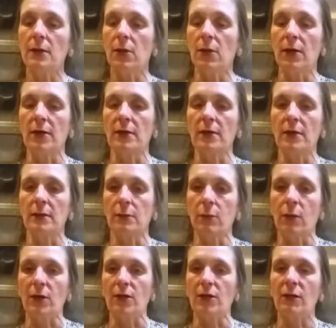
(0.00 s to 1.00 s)
You can
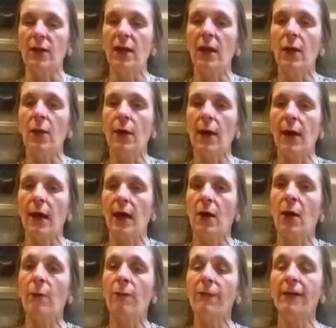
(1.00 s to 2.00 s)
watch the video
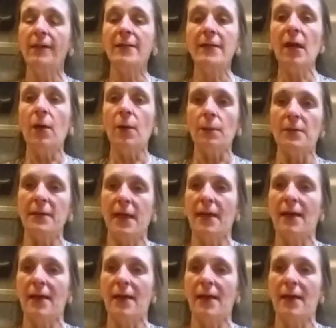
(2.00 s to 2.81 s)
and hopefully this helps.